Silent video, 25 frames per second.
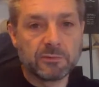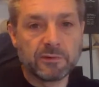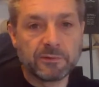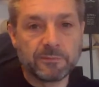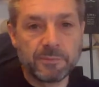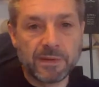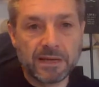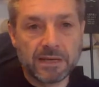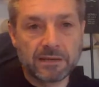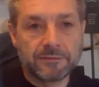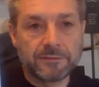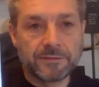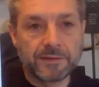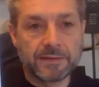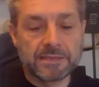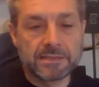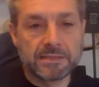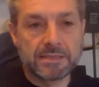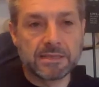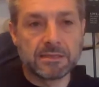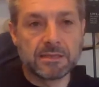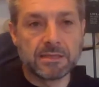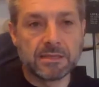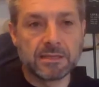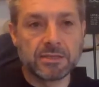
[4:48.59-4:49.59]
we've
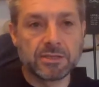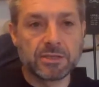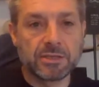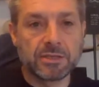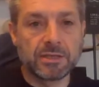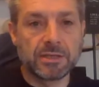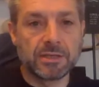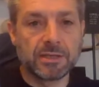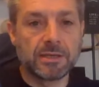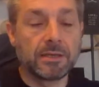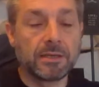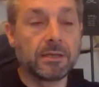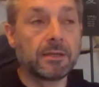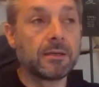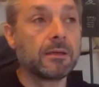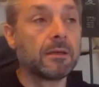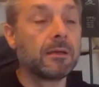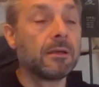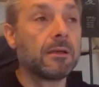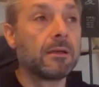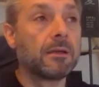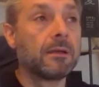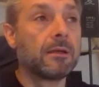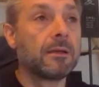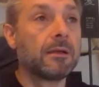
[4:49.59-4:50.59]
manifested this year
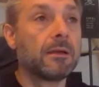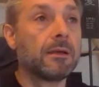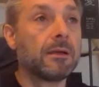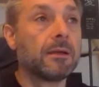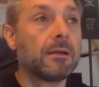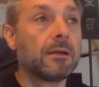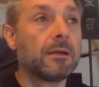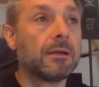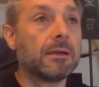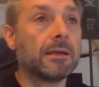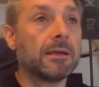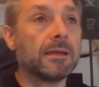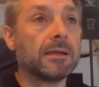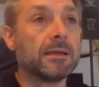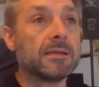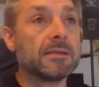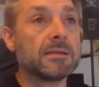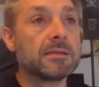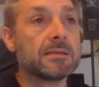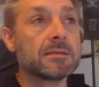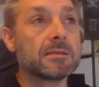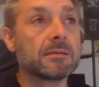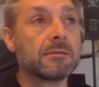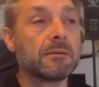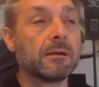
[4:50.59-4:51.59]

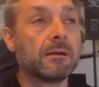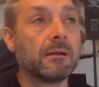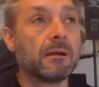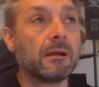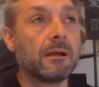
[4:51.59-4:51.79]
is